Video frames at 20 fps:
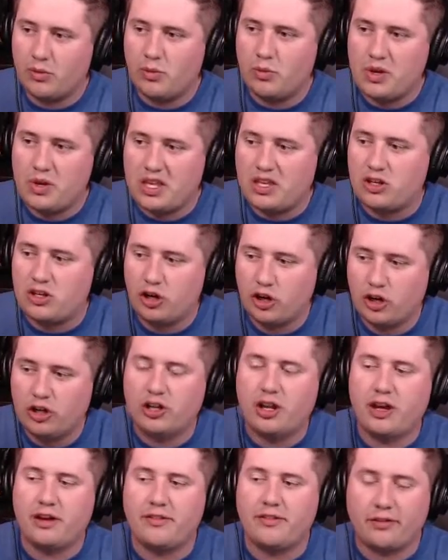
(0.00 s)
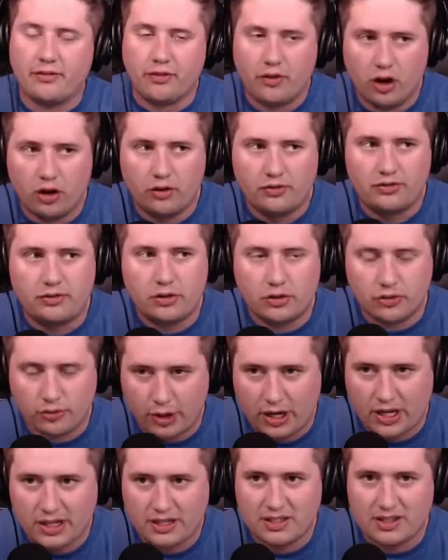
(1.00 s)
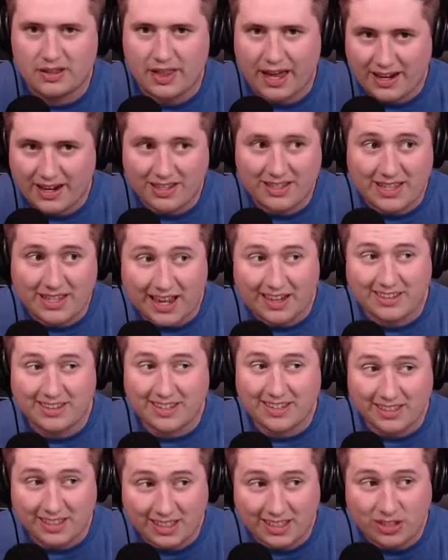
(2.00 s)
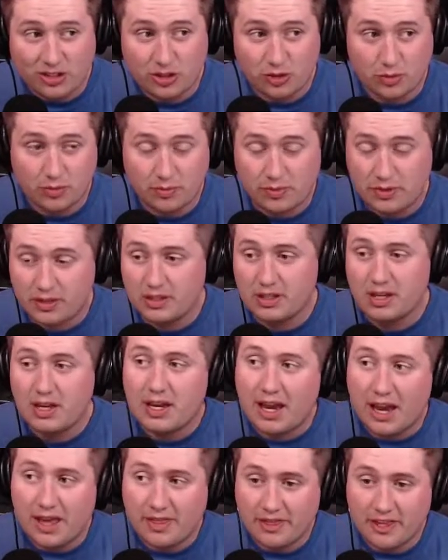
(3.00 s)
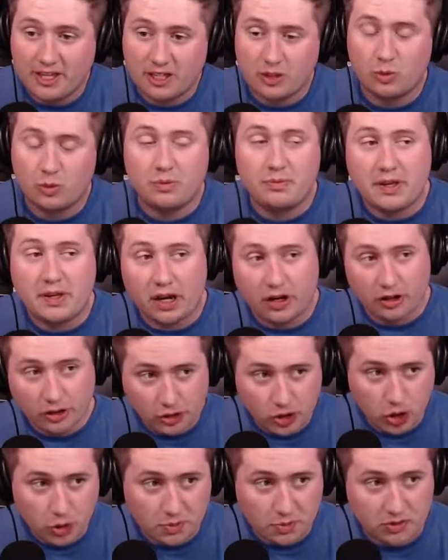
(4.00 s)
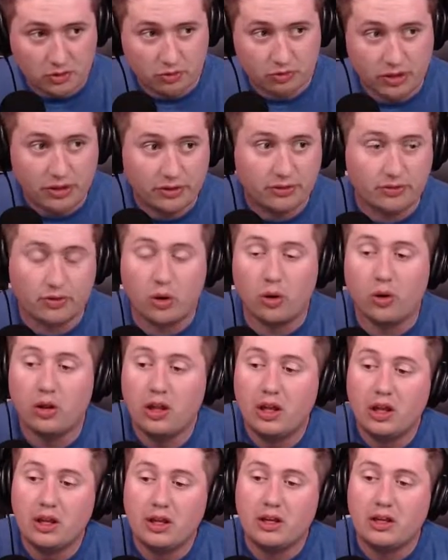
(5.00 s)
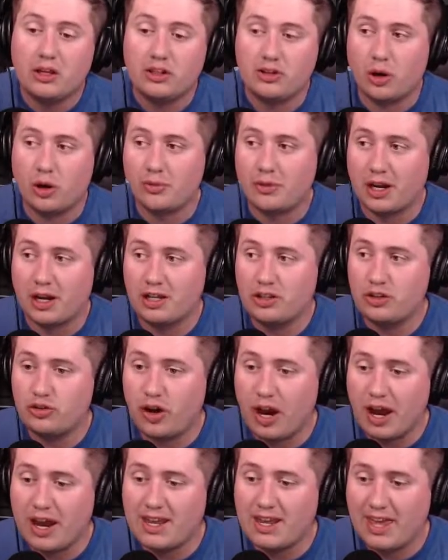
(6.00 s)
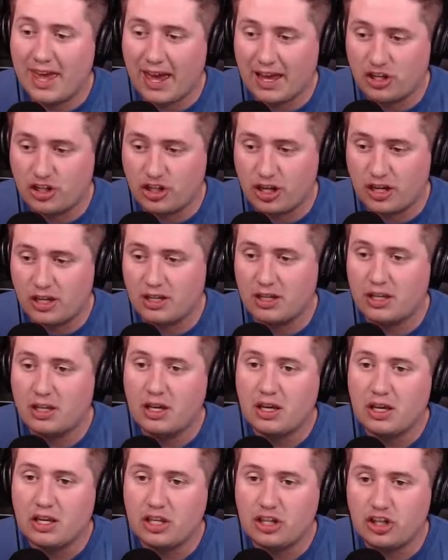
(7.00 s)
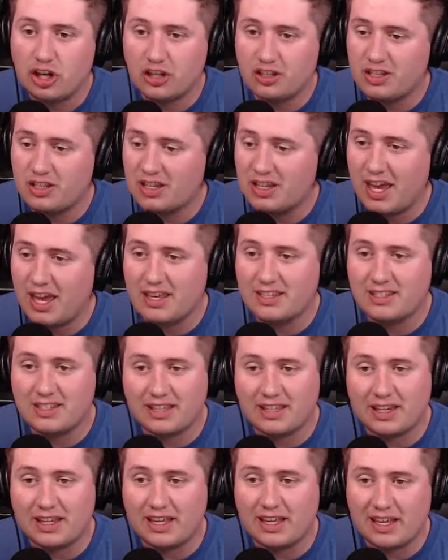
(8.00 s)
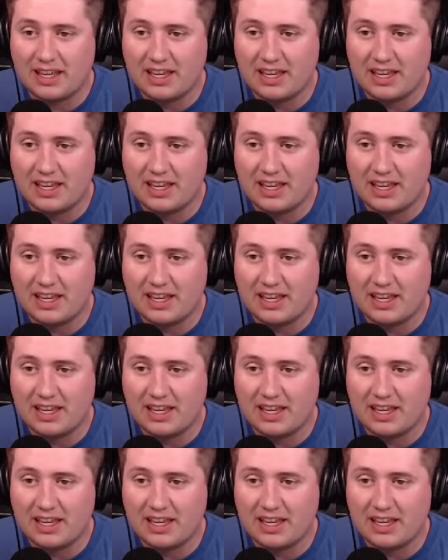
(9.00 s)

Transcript: we could have evolved Grace, that is technically dupes, and this would be our dupes reroll. So I'm going to try and catch it, just in case it